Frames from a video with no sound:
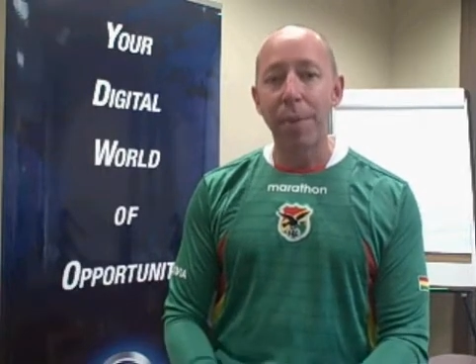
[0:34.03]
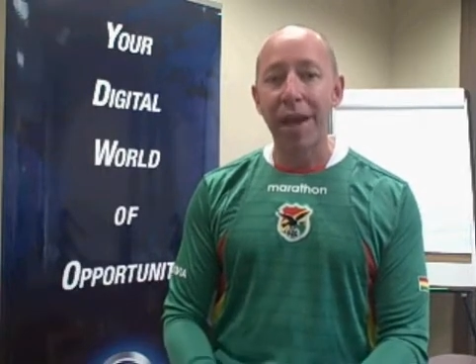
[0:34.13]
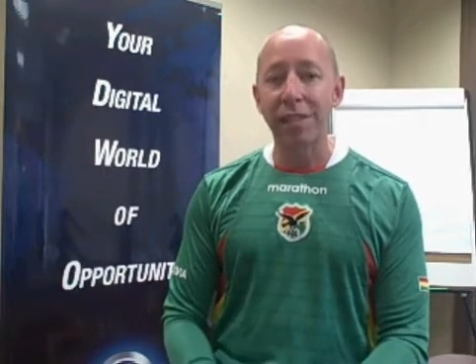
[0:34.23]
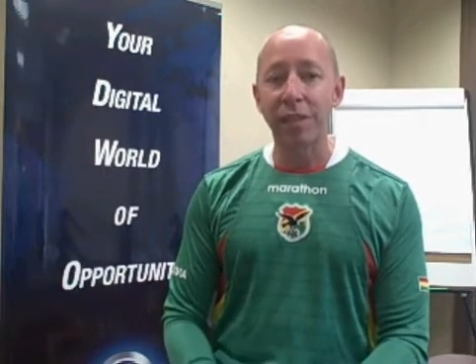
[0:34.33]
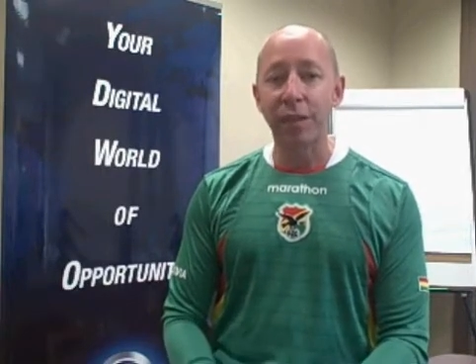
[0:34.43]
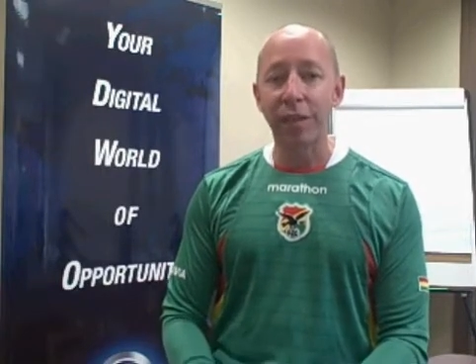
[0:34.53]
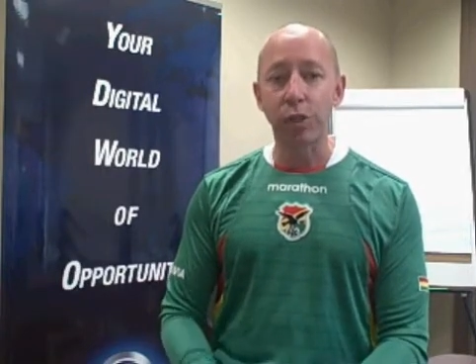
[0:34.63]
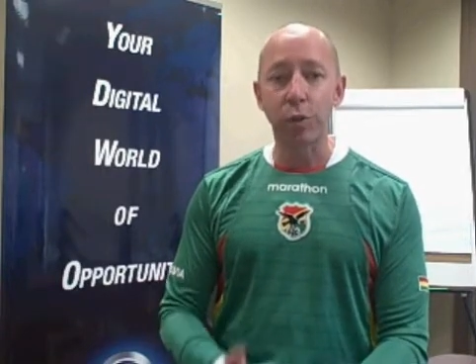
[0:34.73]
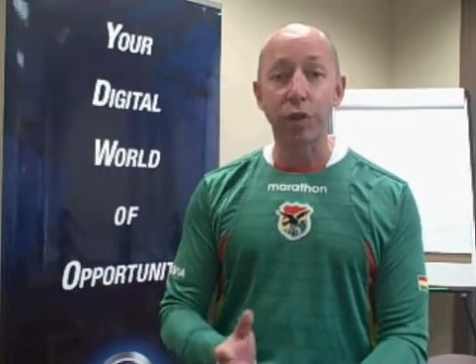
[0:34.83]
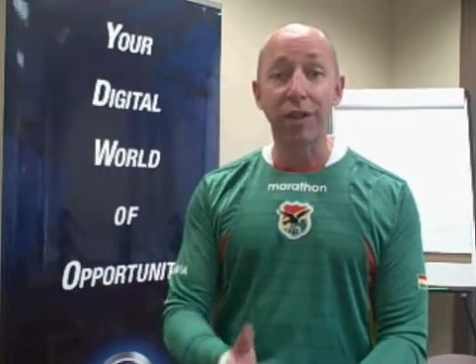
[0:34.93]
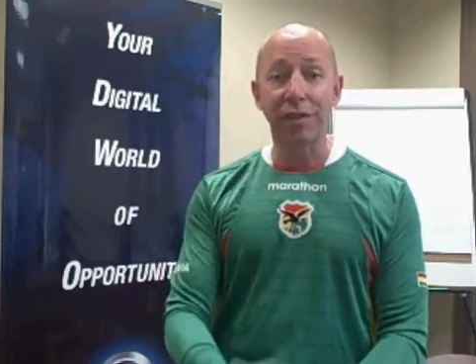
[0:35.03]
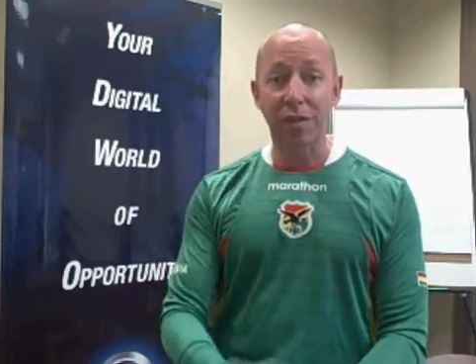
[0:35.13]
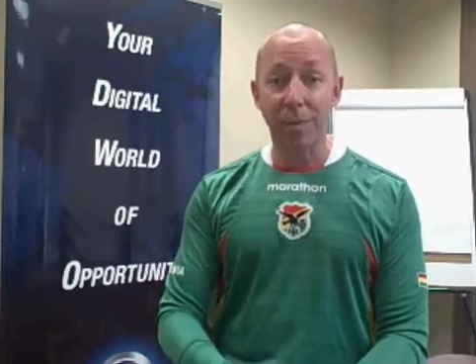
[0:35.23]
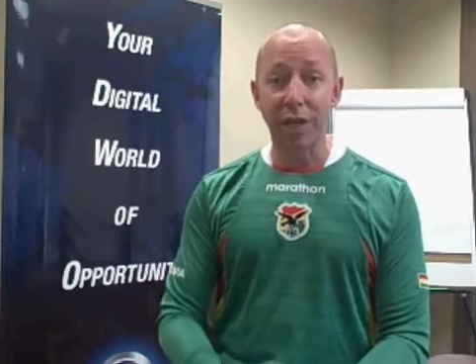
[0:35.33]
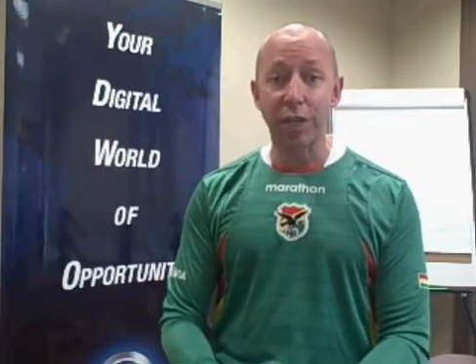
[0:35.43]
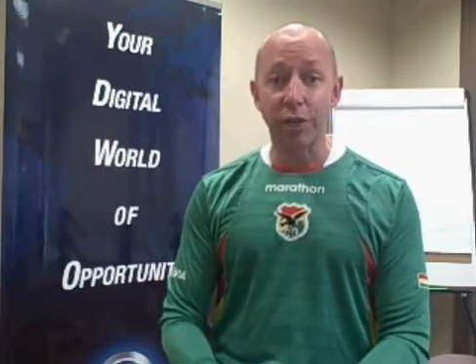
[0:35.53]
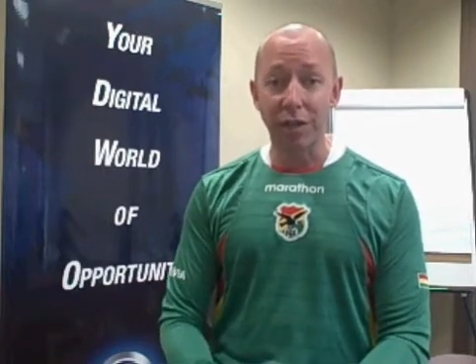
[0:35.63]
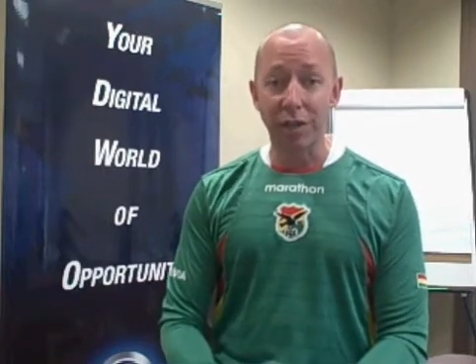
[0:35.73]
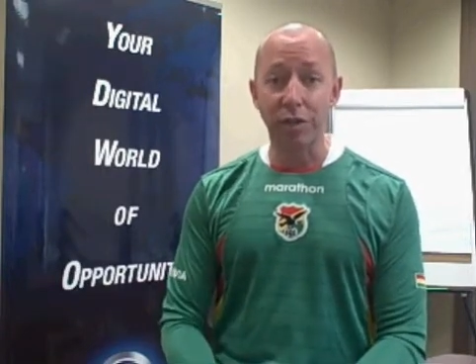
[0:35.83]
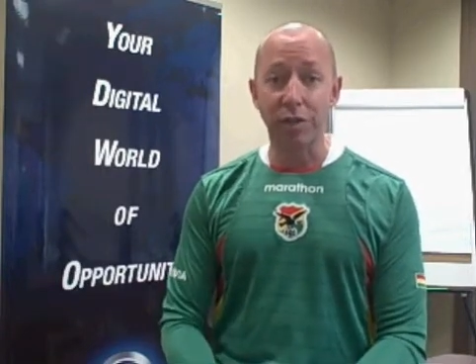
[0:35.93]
Passively is where you give somebody your